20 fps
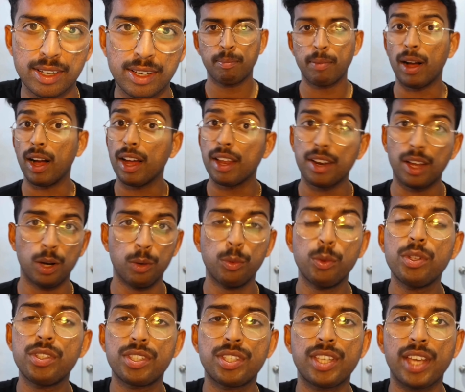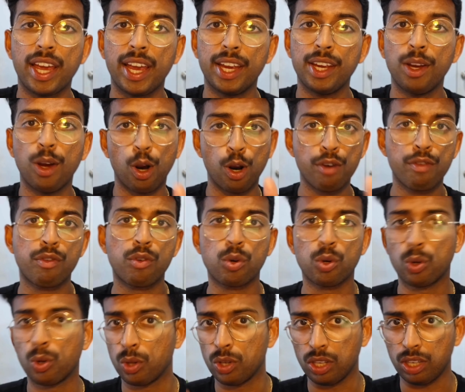But I would say
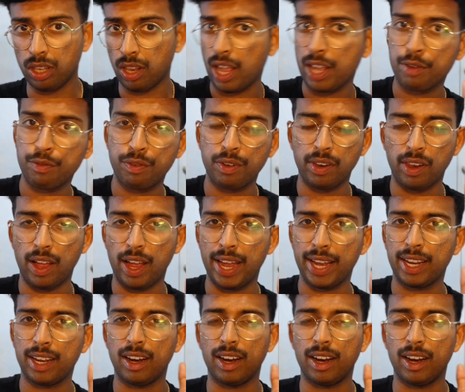overall, like for like,